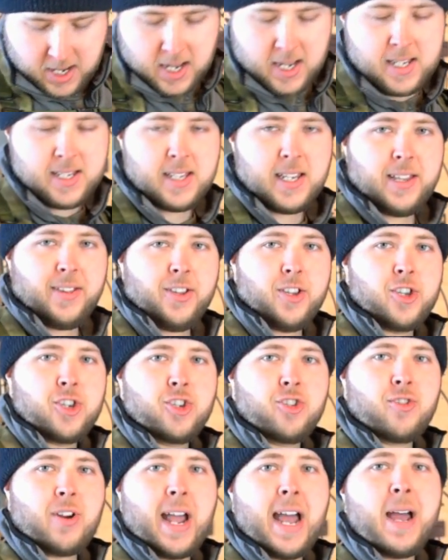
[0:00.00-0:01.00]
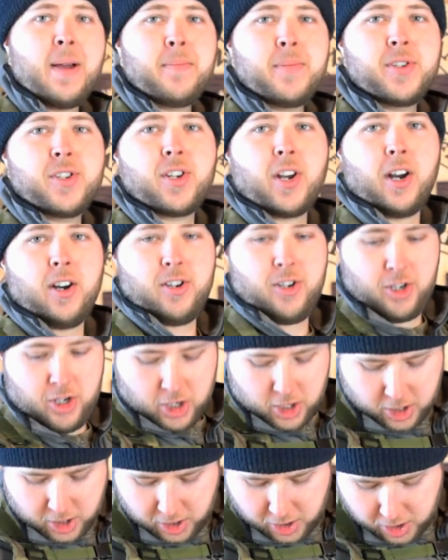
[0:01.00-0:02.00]
is that the straps are
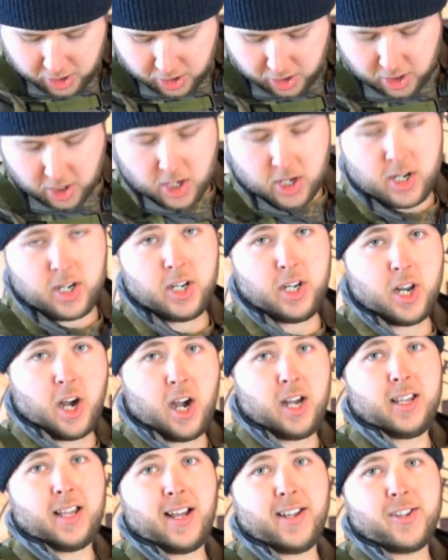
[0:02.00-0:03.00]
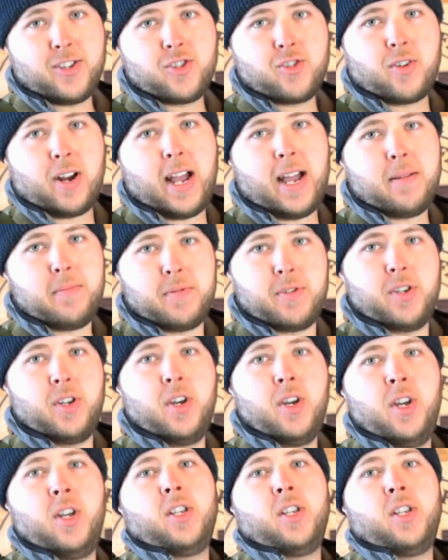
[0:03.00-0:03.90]
just nylon straps.